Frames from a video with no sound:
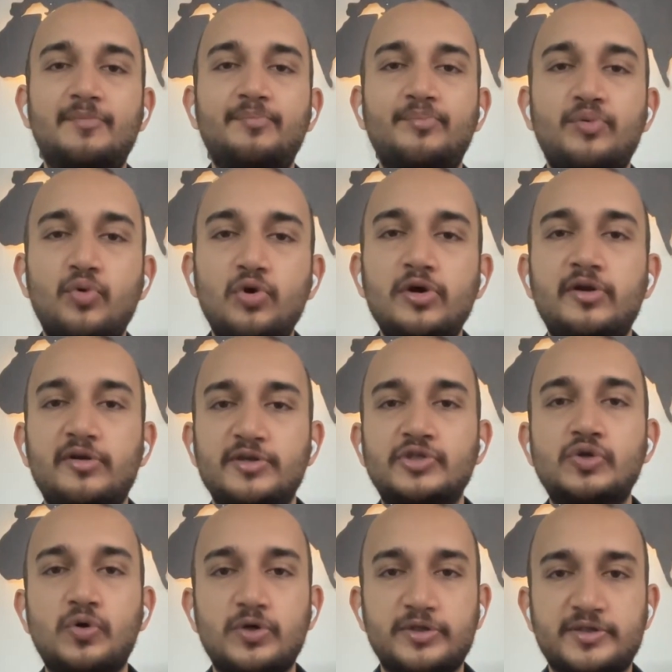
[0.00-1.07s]
a pooled
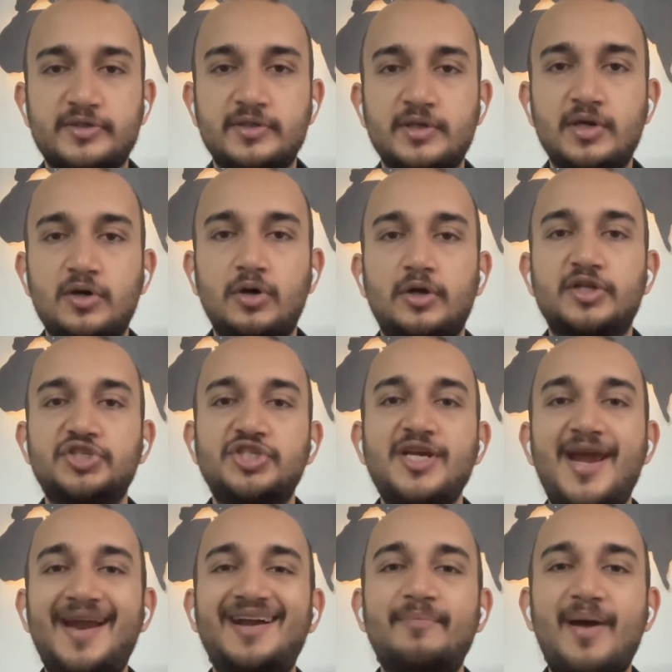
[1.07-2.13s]
resource or a
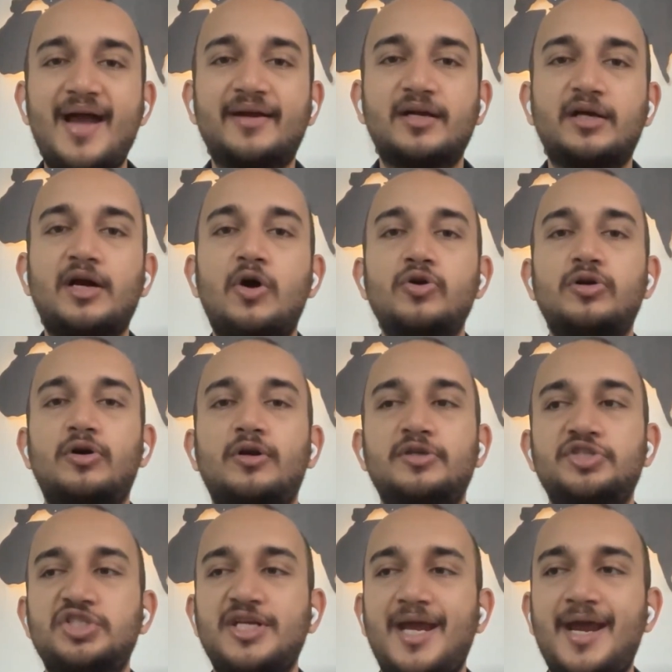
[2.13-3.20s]
shared bank account or a
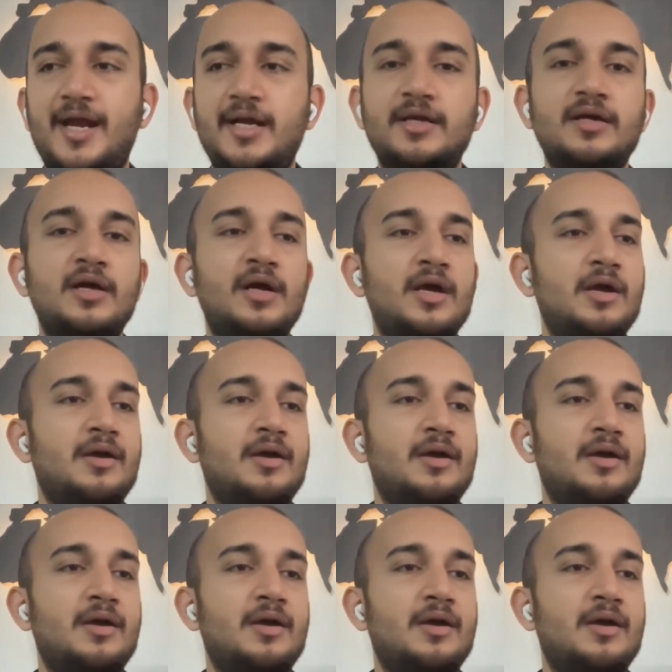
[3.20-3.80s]
shared,